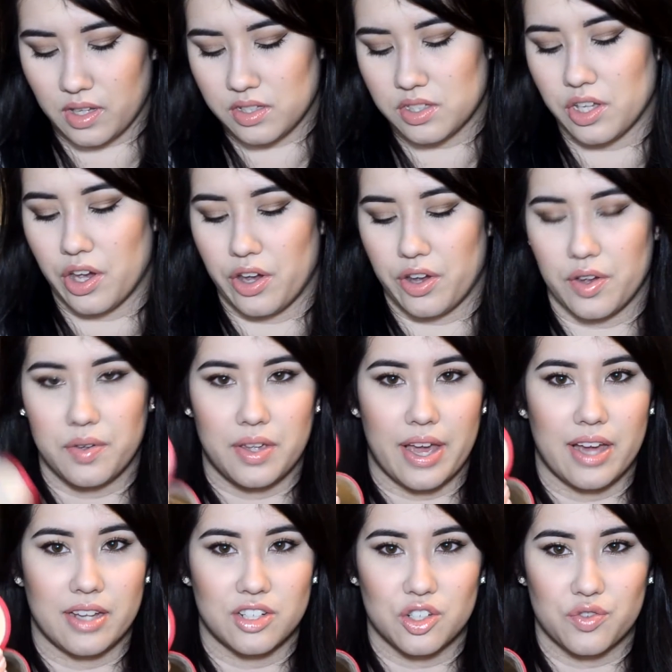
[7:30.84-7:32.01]
So
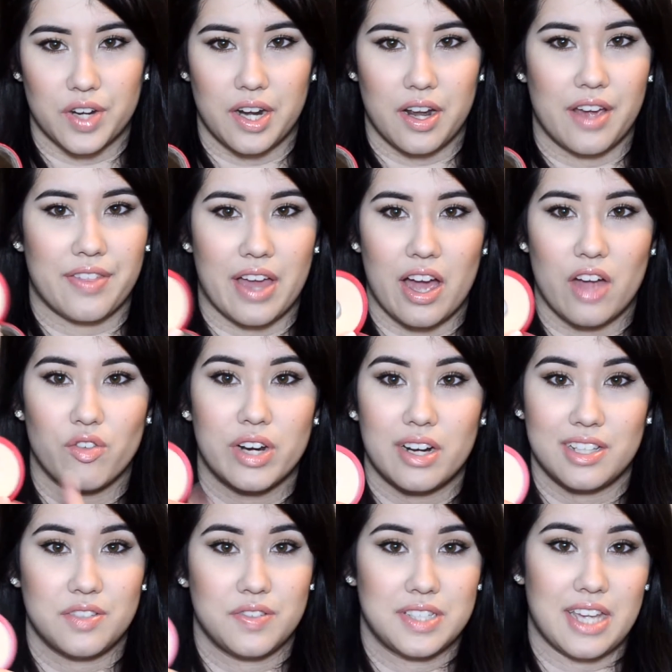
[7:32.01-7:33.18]
yeah, just really like that. I really like
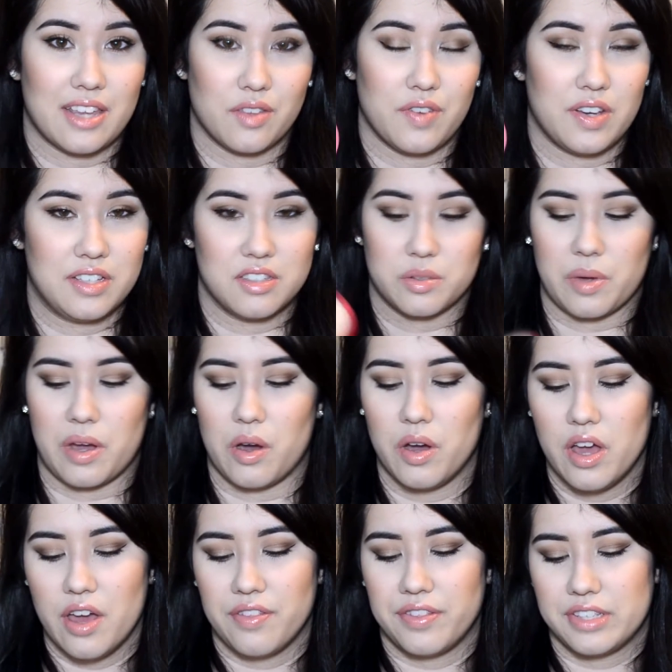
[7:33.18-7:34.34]
this for setting the face as well.
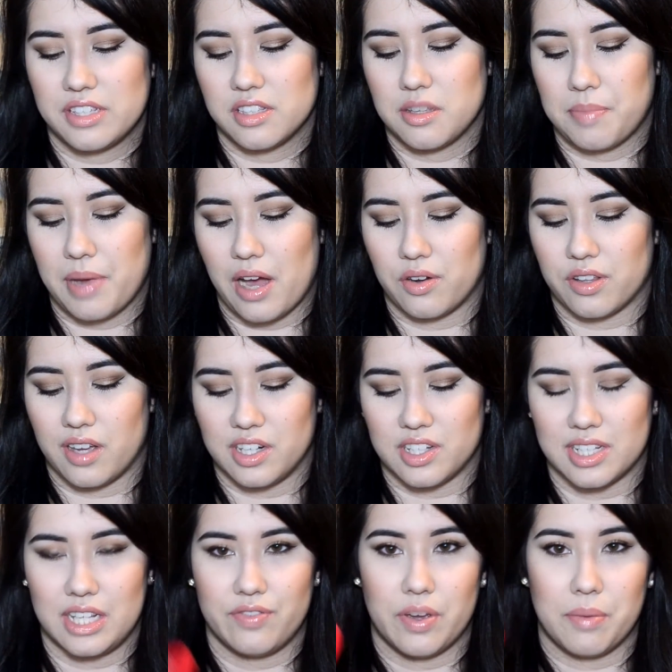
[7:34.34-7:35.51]
This is the powder that I just
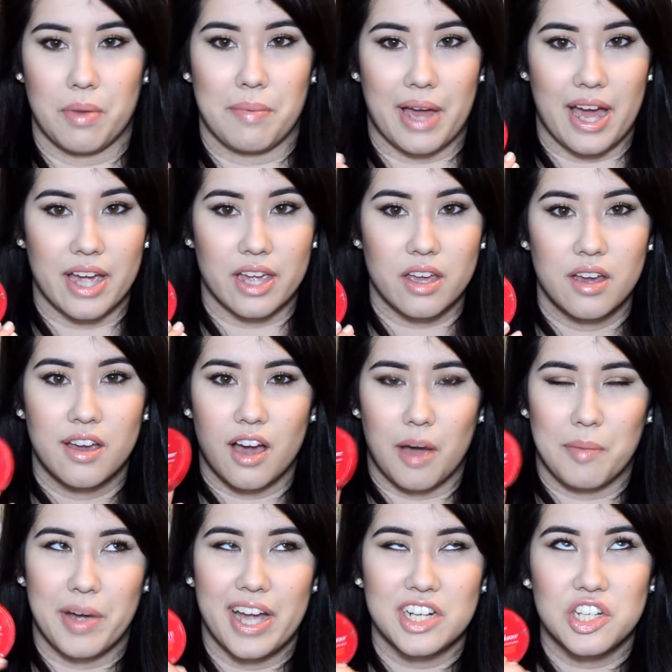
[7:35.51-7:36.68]
leave in my bag. I
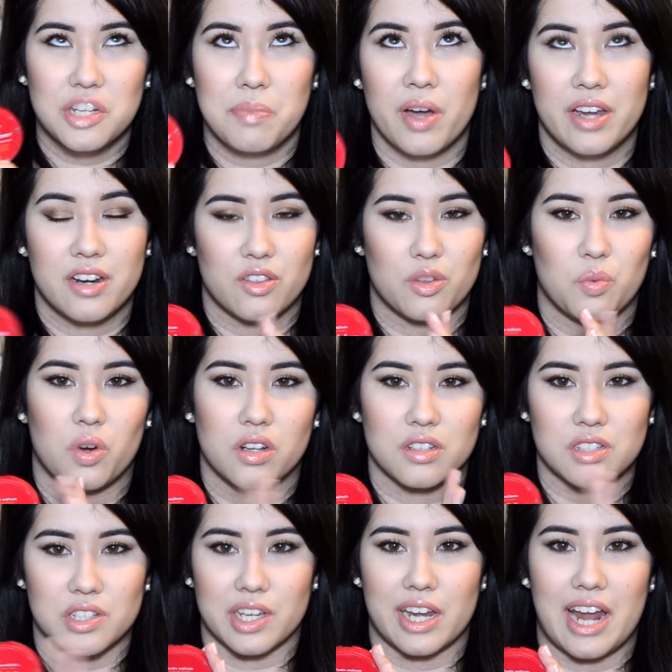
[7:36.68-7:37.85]
might actually buy another one
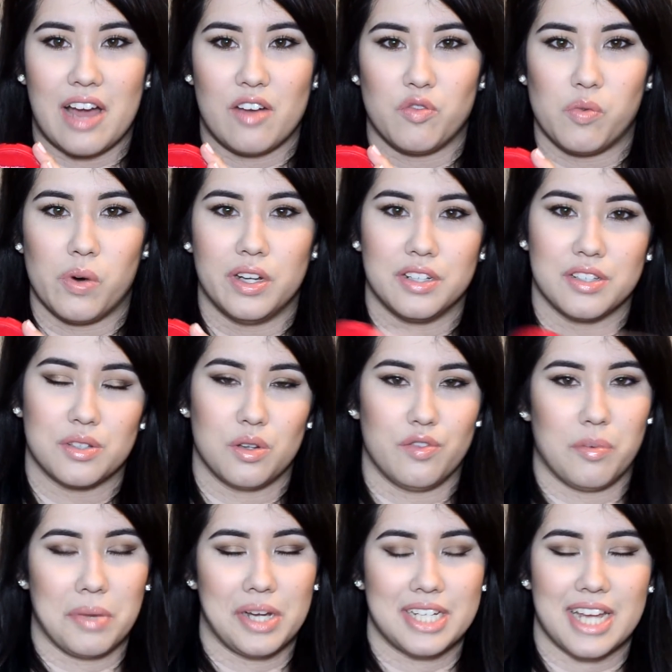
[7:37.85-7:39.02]
so I can have one sort of on
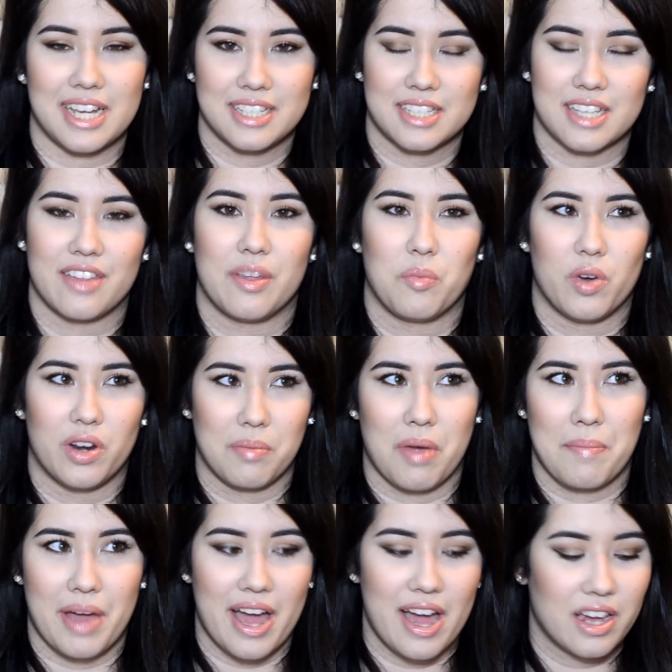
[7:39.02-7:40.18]
my desk and then one in my
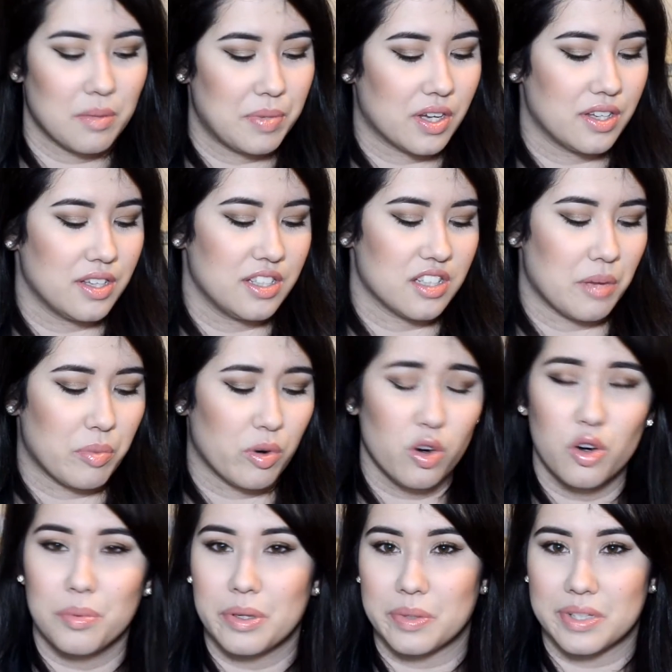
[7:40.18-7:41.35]
bag, because I
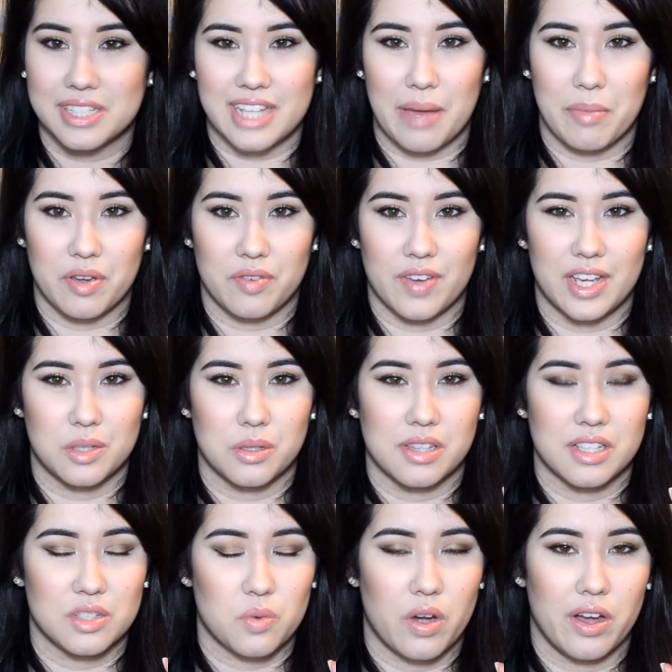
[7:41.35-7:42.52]
probably would set my face with
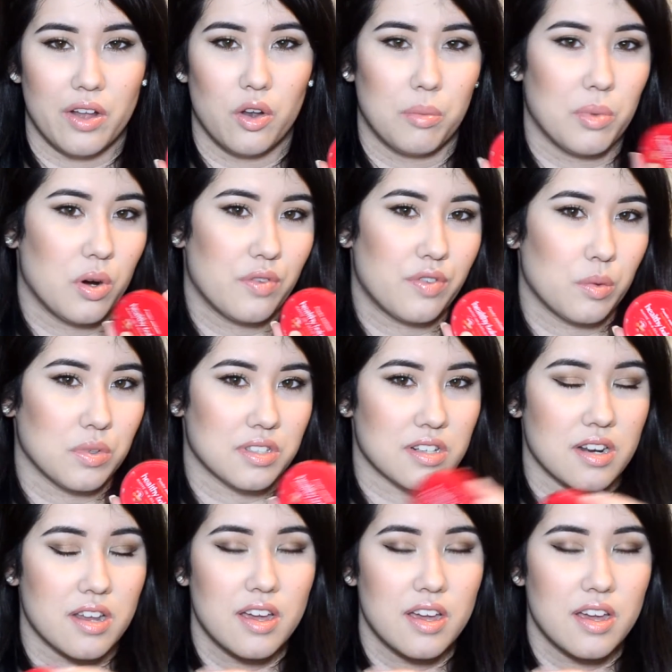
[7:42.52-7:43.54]
this quite a lot more if it wasn't